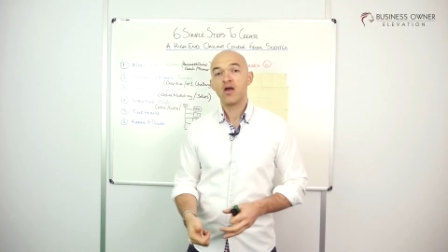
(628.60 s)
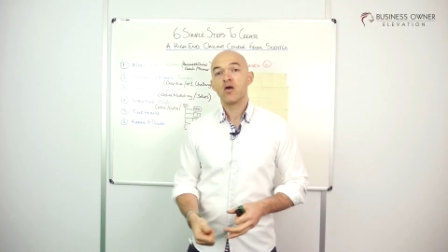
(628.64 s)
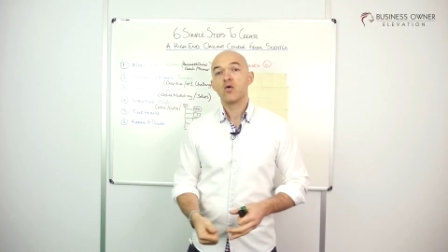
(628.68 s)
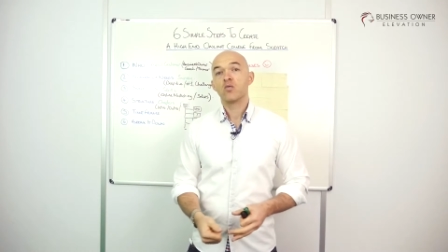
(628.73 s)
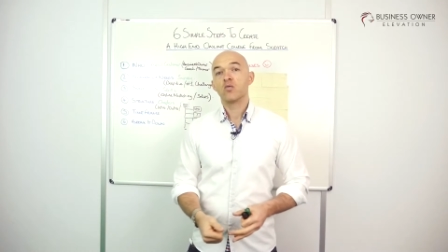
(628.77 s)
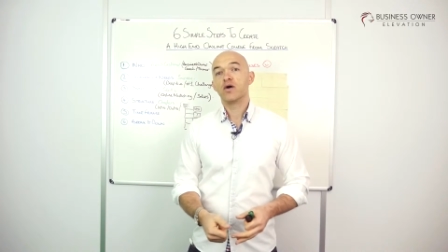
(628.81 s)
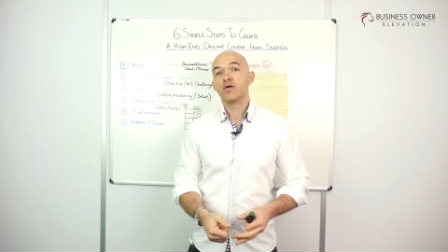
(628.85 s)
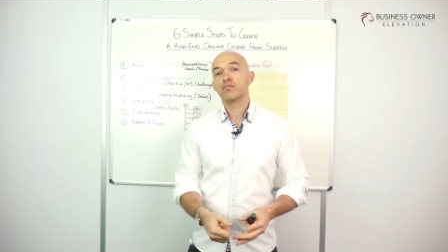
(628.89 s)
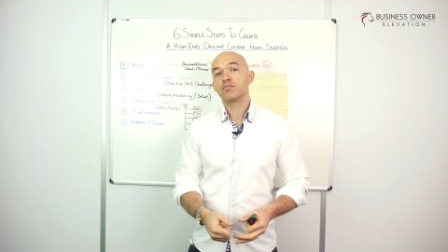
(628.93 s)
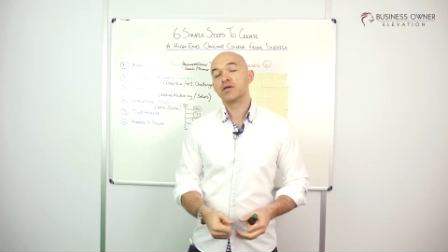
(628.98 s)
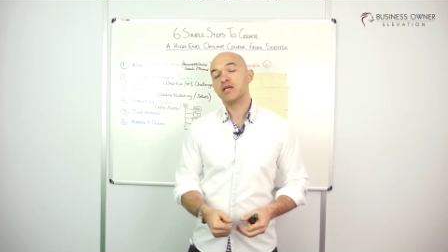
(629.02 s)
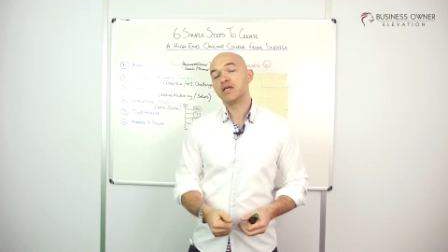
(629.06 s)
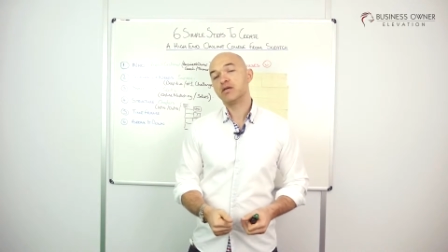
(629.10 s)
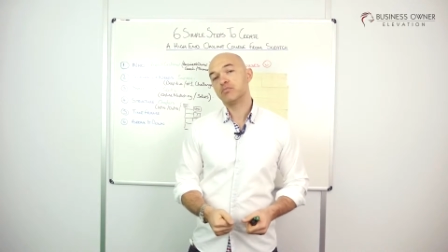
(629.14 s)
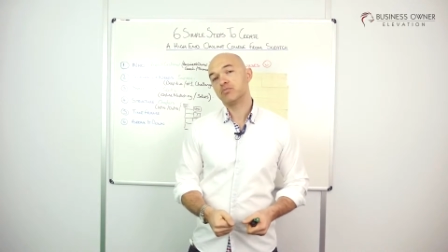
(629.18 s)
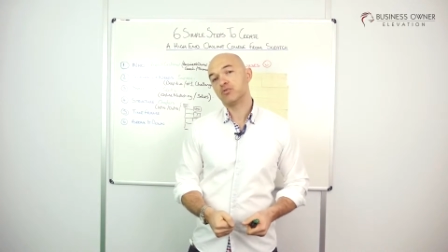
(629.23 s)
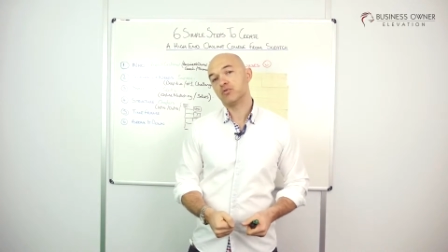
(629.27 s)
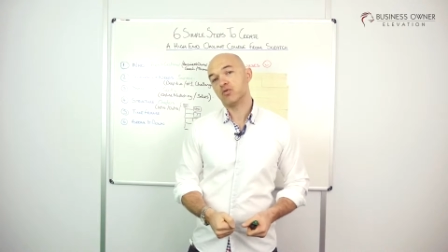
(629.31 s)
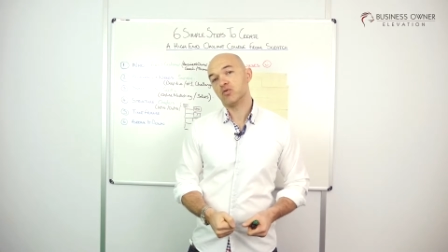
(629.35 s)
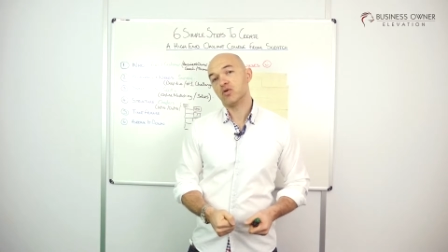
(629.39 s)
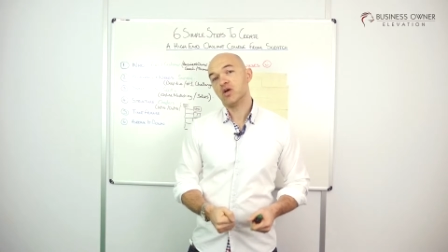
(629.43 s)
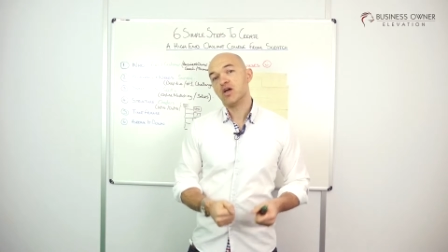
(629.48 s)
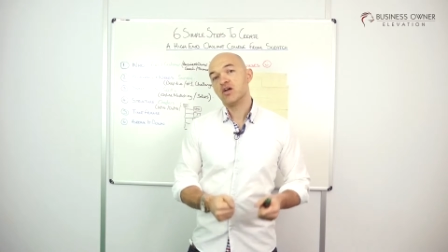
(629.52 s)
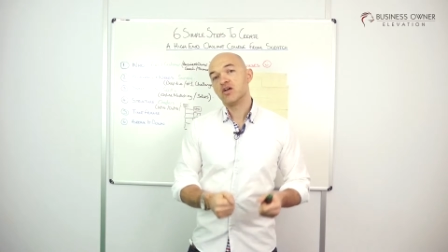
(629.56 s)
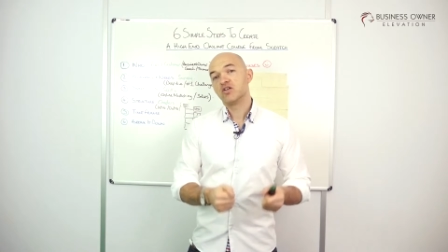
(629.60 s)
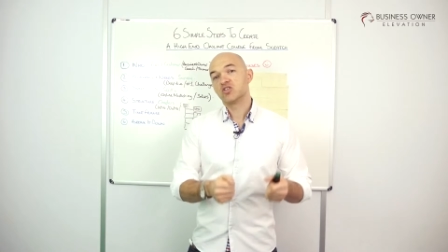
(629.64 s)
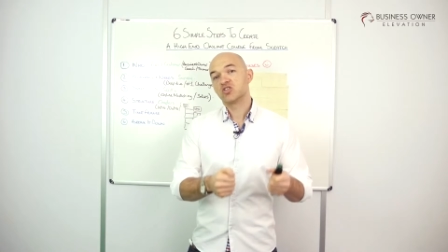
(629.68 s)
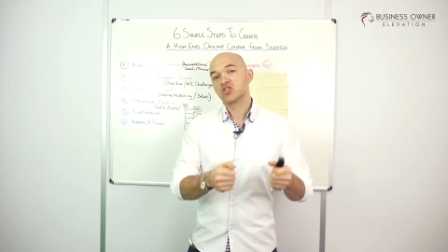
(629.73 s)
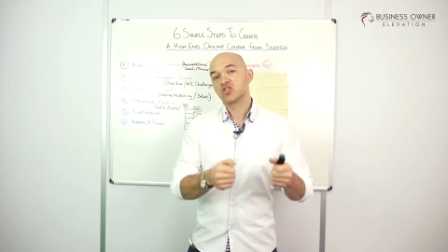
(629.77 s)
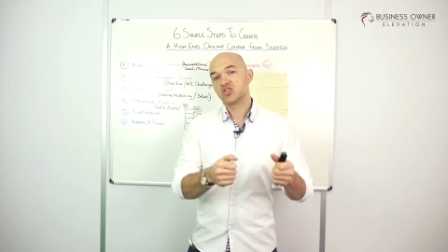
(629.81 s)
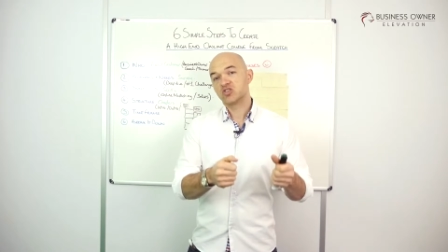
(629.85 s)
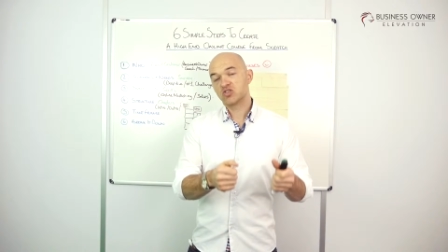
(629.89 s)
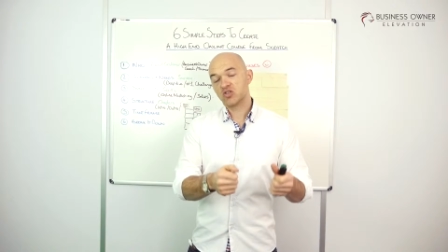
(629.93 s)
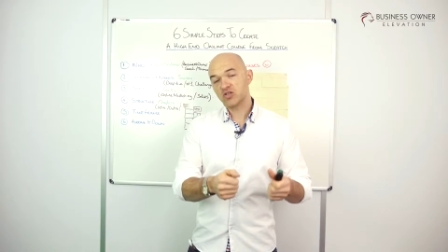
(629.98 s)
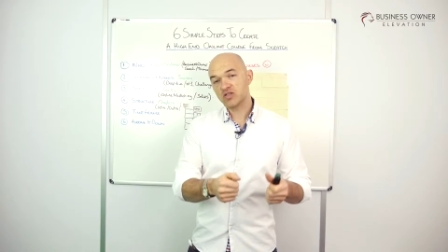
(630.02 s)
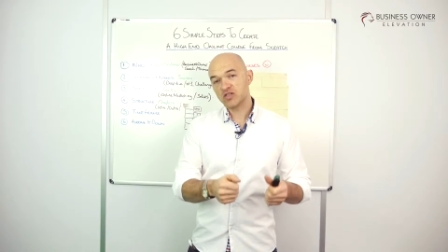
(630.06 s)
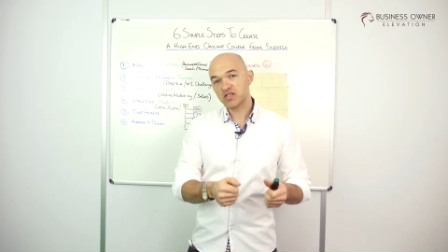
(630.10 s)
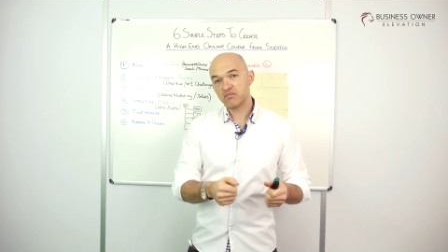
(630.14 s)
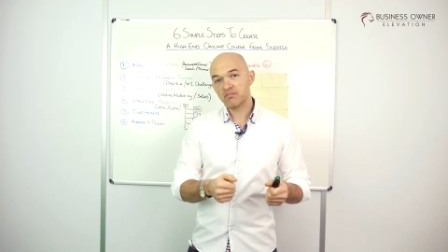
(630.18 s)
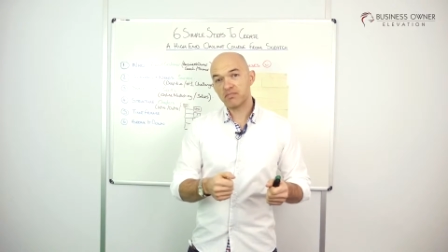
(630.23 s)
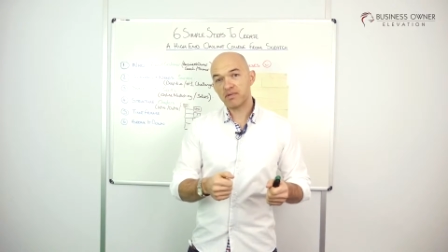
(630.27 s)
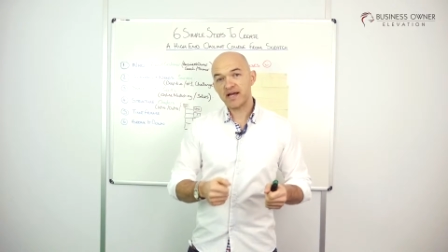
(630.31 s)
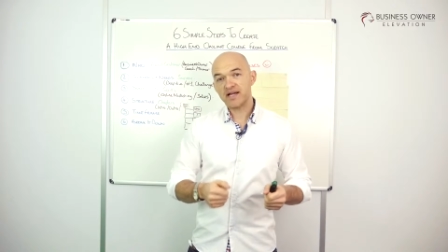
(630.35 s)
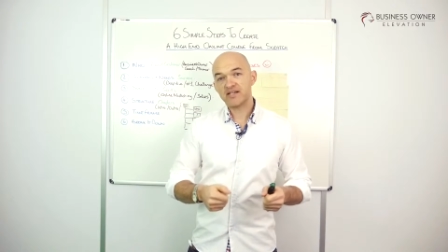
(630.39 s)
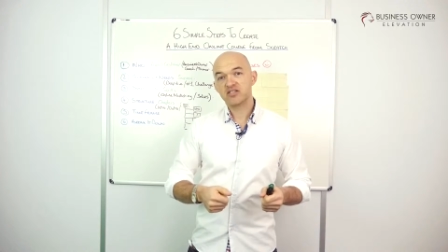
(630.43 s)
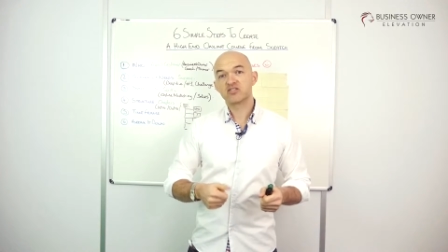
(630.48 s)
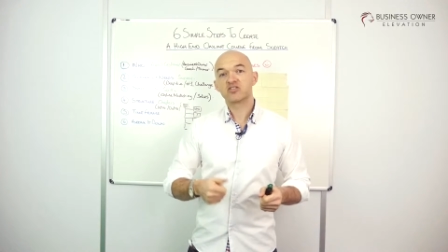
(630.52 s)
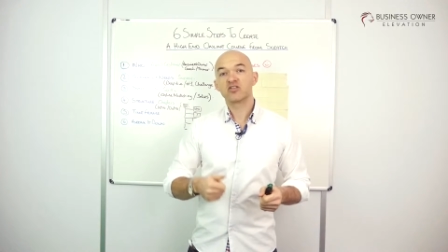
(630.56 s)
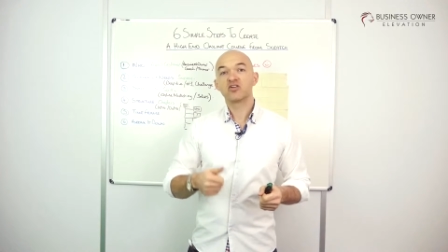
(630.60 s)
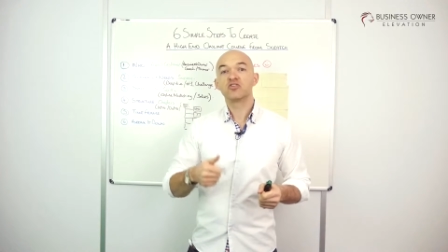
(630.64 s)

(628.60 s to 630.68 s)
where people study based